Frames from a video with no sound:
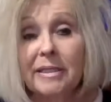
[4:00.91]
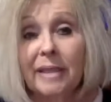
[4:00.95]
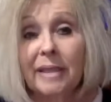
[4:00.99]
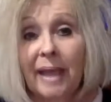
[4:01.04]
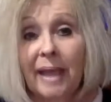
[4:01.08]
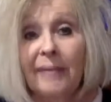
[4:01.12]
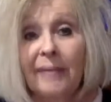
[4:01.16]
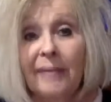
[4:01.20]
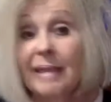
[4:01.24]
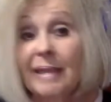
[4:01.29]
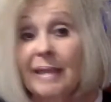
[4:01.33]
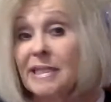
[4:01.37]

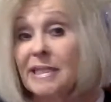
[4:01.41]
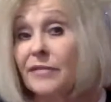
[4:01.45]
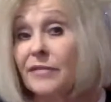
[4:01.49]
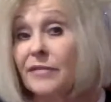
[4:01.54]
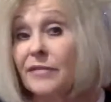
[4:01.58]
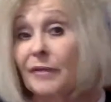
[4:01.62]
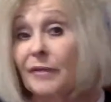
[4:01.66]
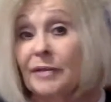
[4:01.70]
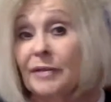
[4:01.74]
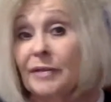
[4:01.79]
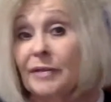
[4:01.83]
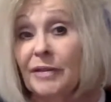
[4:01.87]
And that's the
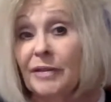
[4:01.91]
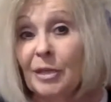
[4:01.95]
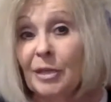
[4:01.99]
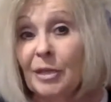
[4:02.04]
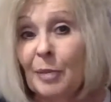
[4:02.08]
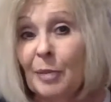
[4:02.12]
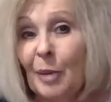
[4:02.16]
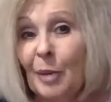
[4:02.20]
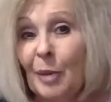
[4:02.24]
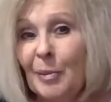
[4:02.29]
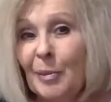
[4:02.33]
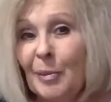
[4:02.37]
fun thing
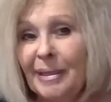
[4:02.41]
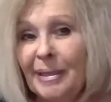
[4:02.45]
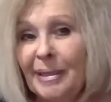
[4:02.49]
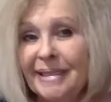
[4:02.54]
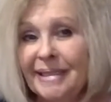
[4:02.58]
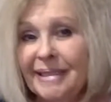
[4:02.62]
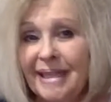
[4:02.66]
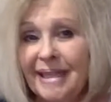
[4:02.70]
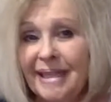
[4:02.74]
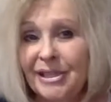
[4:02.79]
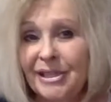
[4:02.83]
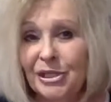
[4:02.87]
about
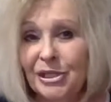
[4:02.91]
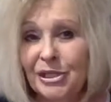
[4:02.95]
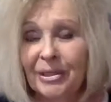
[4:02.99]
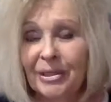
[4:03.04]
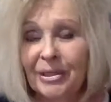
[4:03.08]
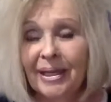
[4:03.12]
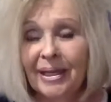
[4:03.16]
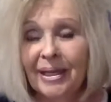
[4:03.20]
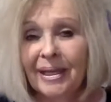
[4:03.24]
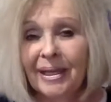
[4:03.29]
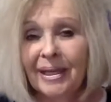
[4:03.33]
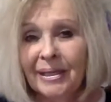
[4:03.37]
meditation,
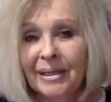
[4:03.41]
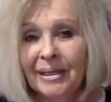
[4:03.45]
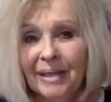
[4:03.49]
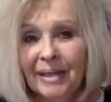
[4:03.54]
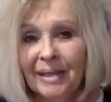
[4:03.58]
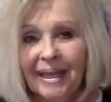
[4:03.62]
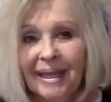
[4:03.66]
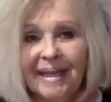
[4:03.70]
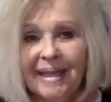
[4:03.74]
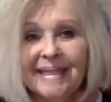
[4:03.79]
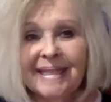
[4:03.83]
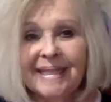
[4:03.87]

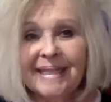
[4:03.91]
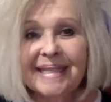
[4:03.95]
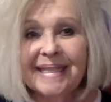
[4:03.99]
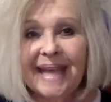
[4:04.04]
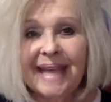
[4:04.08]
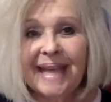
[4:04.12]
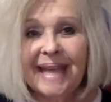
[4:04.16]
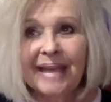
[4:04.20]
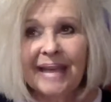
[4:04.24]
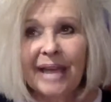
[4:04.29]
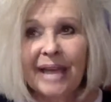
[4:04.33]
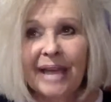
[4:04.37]
is
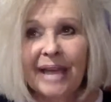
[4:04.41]
that